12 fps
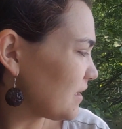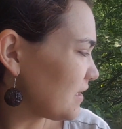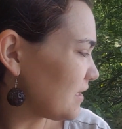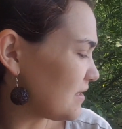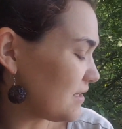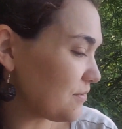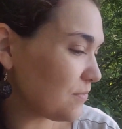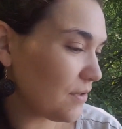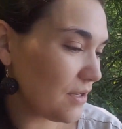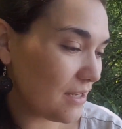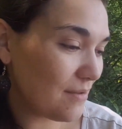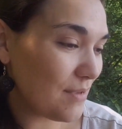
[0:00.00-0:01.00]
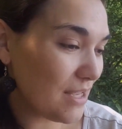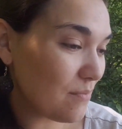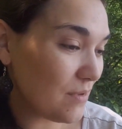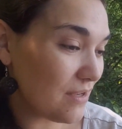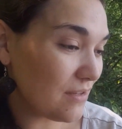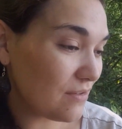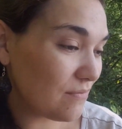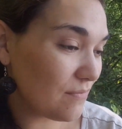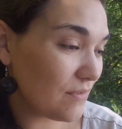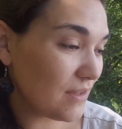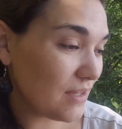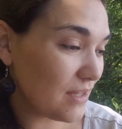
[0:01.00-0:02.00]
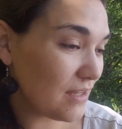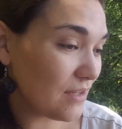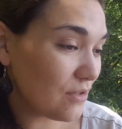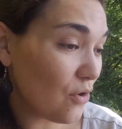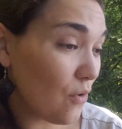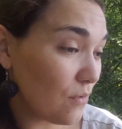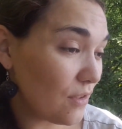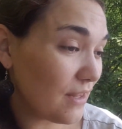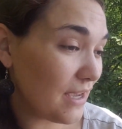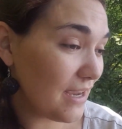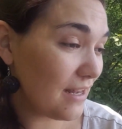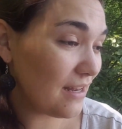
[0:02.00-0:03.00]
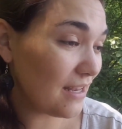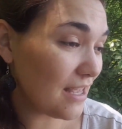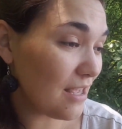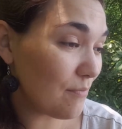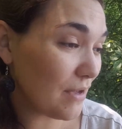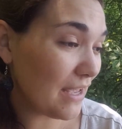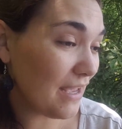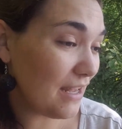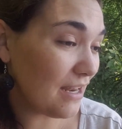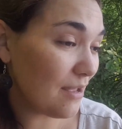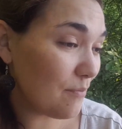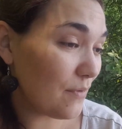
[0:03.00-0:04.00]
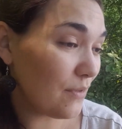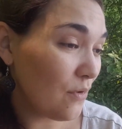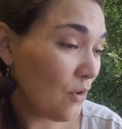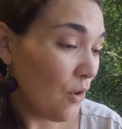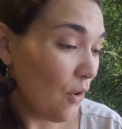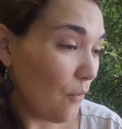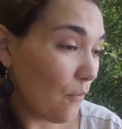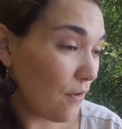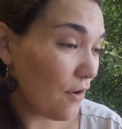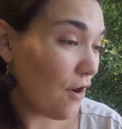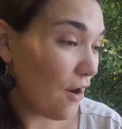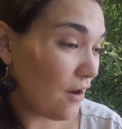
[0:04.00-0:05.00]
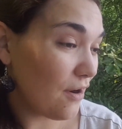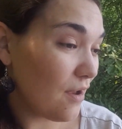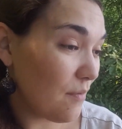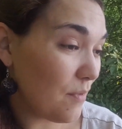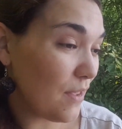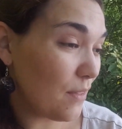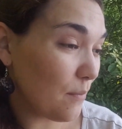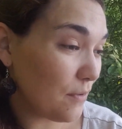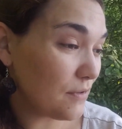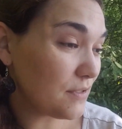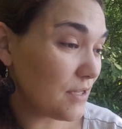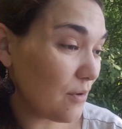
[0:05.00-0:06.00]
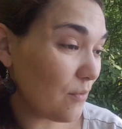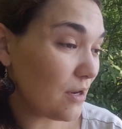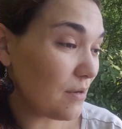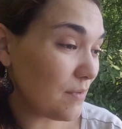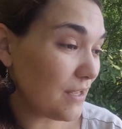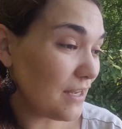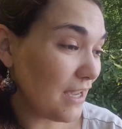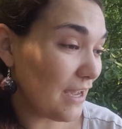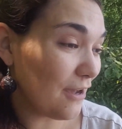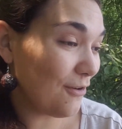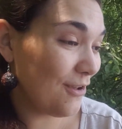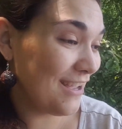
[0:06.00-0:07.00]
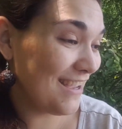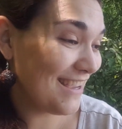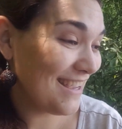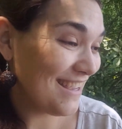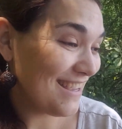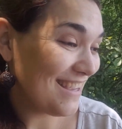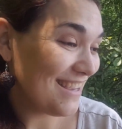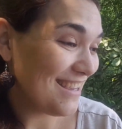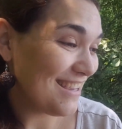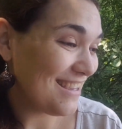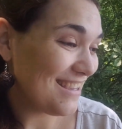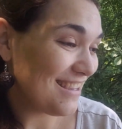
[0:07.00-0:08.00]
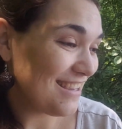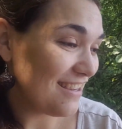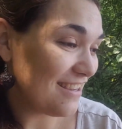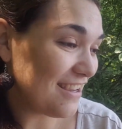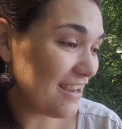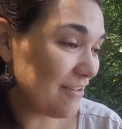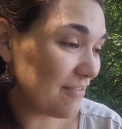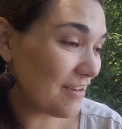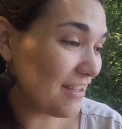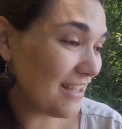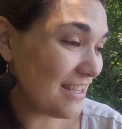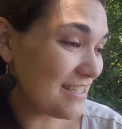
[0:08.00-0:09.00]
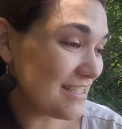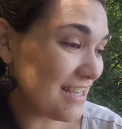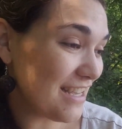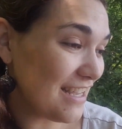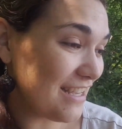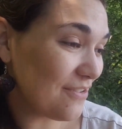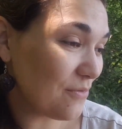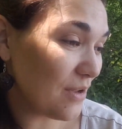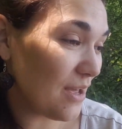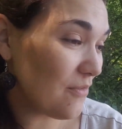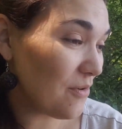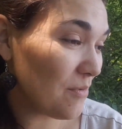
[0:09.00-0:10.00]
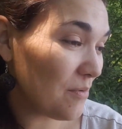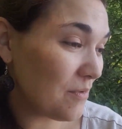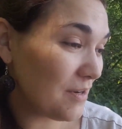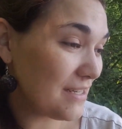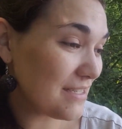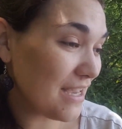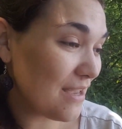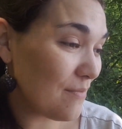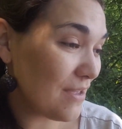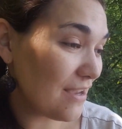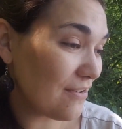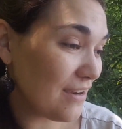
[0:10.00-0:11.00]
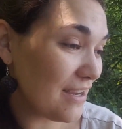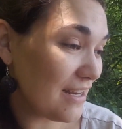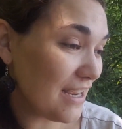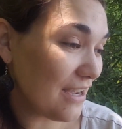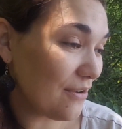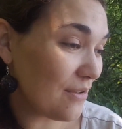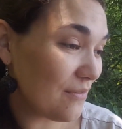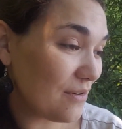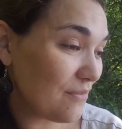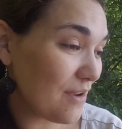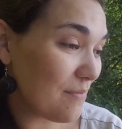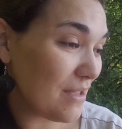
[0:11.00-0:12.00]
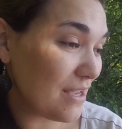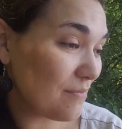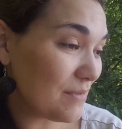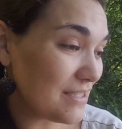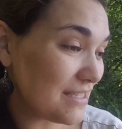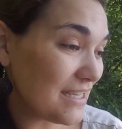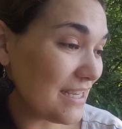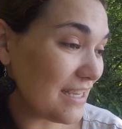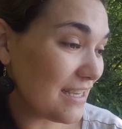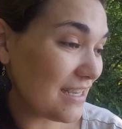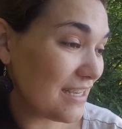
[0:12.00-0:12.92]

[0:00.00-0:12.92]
Because it's really going to make me toe the line and keep my head up and work harder at being the person I want to be now. And realize that whatever memories I make right now, even if I make a mistake,